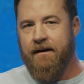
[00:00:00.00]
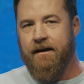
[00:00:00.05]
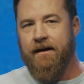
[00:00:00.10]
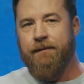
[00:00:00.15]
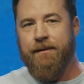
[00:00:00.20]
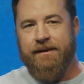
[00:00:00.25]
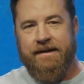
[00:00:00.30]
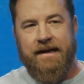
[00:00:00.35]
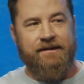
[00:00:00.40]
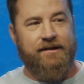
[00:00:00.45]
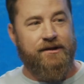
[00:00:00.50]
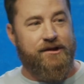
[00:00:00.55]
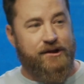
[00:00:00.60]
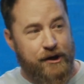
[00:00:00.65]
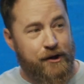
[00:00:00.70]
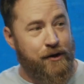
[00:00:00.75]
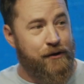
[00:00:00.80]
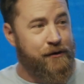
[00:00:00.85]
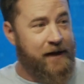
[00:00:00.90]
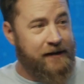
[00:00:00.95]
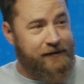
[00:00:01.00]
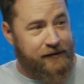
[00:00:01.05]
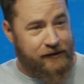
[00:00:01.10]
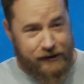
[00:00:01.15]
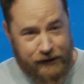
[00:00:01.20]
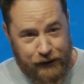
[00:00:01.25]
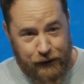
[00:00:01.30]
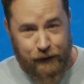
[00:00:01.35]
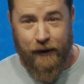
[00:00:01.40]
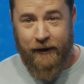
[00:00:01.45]
Uh, but that's a two. That's a
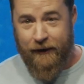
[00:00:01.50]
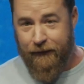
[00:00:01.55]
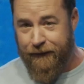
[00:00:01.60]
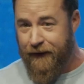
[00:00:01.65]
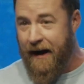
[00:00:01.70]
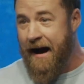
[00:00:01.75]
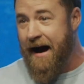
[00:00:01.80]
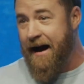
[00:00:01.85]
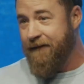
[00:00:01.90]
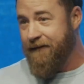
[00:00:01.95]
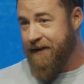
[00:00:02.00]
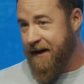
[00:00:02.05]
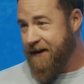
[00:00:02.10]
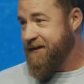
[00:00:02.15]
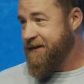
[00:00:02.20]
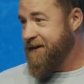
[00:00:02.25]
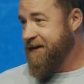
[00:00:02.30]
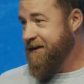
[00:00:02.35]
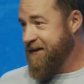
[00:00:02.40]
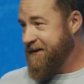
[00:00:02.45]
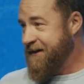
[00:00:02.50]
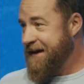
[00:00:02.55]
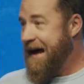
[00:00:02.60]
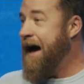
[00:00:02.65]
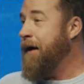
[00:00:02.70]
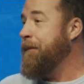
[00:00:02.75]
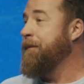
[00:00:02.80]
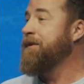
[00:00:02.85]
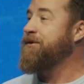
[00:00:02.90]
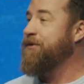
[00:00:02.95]
two on a five. That's a, that's an
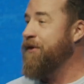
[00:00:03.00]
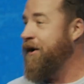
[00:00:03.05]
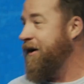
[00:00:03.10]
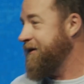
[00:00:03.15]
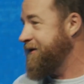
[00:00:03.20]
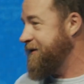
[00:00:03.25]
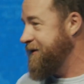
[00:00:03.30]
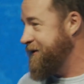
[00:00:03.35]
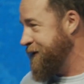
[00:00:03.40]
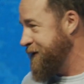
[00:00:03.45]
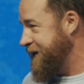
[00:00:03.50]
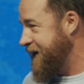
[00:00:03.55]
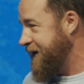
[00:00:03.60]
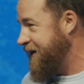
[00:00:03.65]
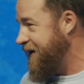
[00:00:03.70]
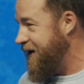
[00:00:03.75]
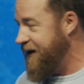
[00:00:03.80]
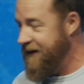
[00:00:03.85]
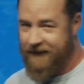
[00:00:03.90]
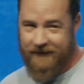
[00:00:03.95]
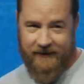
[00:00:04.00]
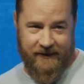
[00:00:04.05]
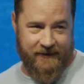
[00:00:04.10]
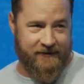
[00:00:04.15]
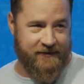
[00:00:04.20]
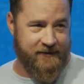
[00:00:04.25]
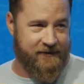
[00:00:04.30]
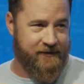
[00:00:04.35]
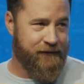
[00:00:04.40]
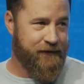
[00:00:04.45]
albatross, is what they call it.
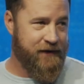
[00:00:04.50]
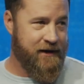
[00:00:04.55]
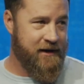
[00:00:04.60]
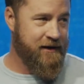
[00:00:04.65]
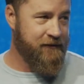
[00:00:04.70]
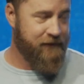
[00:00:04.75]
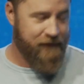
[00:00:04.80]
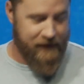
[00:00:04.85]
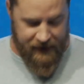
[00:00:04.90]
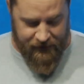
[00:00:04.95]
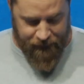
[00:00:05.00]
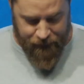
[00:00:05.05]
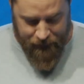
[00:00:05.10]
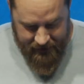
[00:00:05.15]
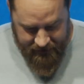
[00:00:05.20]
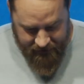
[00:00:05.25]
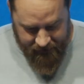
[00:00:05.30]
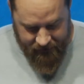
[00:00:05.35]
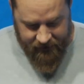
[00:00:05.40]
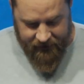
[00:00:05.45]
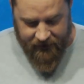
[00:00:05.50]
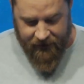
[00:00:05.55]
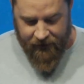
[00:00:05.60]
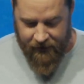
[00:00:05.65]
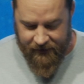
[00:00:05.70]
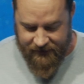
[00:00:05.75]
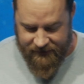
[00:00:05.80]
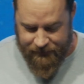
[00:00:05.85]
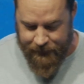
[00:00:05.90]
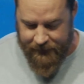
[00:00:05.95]
It's it's a very very rare
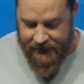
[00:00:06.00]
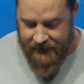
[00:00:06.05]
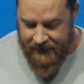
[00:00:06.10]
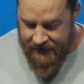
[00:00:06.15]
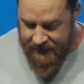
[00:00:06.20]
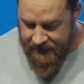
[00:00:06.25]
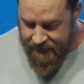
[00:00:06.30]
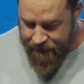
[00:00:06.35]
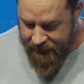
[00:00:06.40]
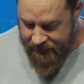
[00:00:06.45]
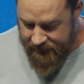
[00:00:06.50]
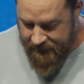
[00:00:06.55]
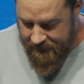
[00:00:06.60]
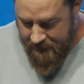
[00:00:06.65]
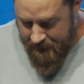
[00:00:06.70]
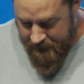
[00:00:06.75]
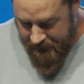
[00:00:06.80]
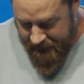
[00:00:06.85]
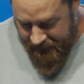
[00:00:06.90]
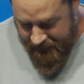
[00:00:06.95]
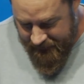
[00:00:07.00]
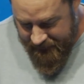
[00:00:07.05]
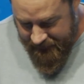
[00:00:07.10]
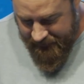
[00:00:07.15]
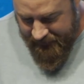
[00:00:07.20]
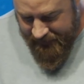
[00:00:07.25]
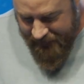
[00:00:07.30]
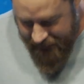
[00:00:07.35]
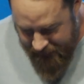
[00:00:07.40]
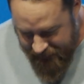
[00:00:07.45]
occurrence. But but
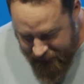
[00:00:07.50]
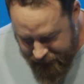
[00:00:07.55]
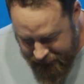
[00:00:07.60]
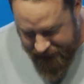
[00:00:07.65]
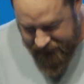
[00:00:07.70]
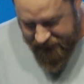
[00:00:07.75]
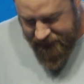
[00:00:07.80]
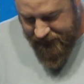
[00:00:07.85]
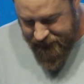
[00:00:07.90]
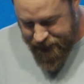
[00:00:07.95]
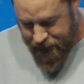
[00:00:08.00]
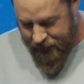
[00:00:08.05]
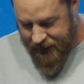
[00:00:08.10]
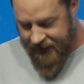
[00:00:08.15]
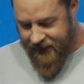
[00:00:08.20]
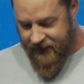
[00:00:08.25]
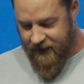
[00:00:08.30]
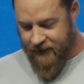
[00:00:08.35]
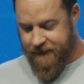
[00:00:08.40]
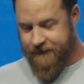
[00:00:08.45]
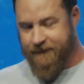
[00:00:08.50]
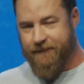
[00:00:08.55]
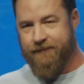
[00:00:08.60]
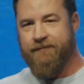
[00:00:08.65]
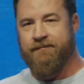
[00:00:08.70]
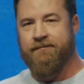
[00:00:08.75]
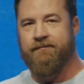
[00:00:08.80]
here, here's here's what I know.